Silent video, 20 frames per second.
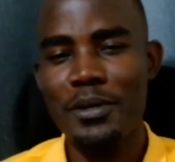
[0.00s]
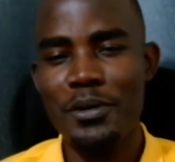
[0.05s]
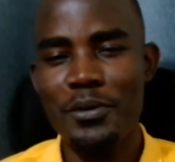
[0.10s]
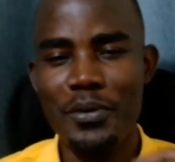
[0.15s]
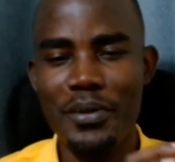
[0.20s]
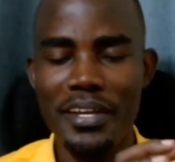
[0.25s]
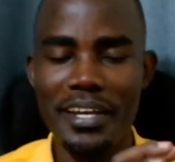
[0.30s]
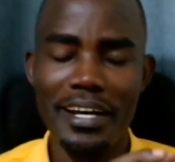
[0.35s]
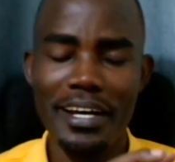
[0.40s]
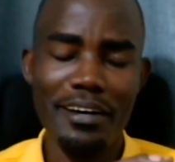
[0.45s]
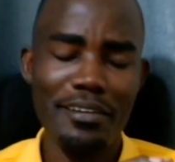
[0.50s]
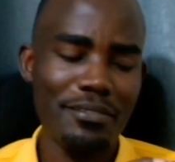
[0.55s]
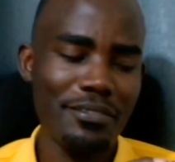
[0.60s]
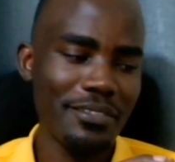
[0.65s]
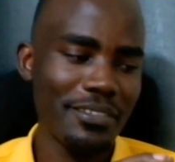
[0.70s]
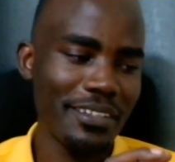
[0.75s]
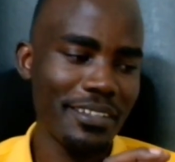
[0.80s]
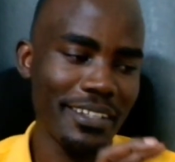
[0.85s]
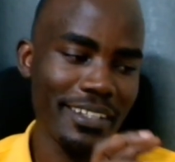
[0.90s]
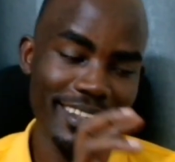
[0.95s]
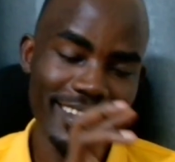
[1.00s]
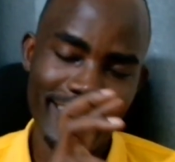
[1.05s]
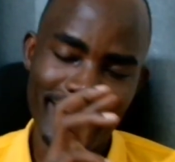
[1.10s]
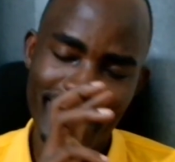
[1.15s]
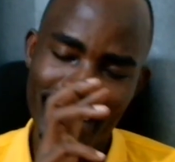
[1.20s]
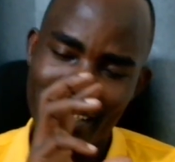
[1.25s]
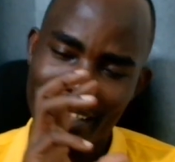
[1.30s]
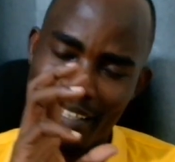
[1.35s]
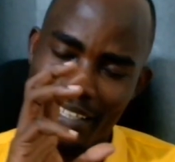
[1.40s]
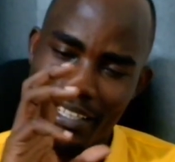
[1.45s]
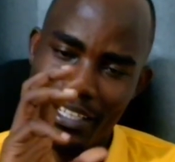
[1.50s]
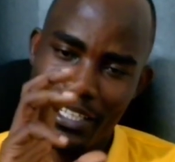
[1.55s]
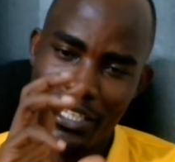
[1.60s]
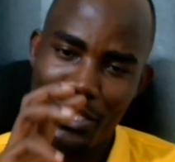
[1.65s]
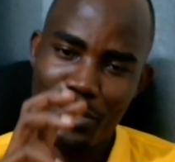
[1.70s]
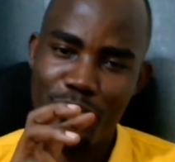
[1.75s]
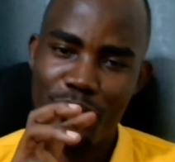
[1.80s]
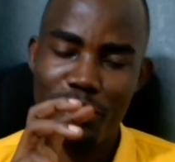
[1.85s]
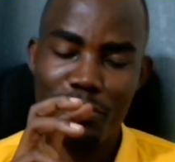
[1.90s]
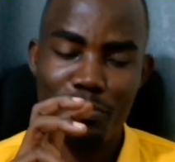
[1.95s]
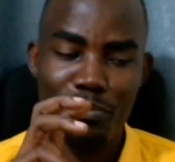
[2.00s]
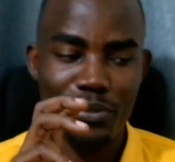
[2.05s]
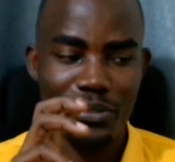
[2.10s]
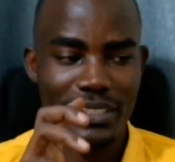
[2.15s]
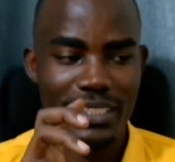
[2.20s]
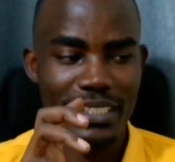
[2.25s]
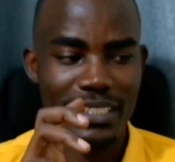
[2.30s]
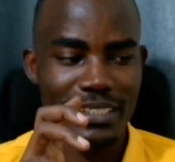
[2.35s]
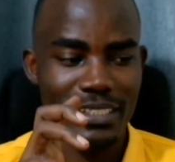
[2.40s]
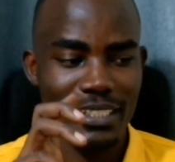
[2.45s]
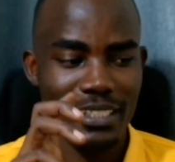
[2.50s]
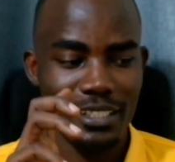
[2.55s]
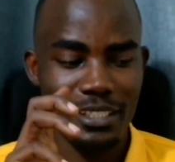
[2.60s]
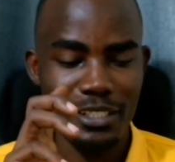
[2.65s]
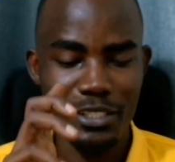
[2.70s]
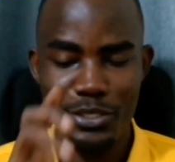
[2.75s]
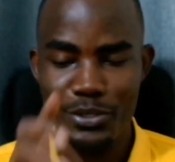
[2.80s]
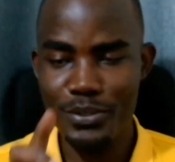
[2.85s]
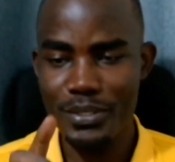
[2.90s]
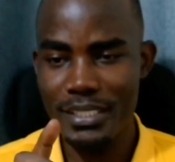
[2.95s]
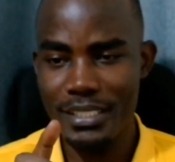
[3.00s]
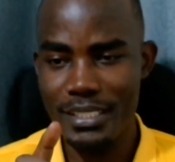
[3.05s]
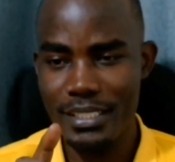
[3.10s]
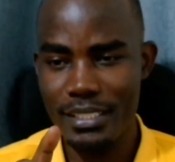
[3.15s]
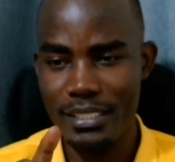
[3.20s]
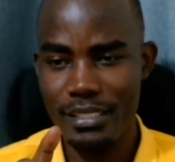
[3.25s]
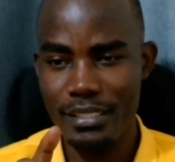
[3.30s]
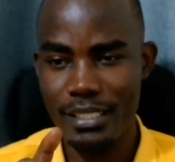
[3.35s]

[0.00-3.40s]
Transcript: We have the neural processing unit,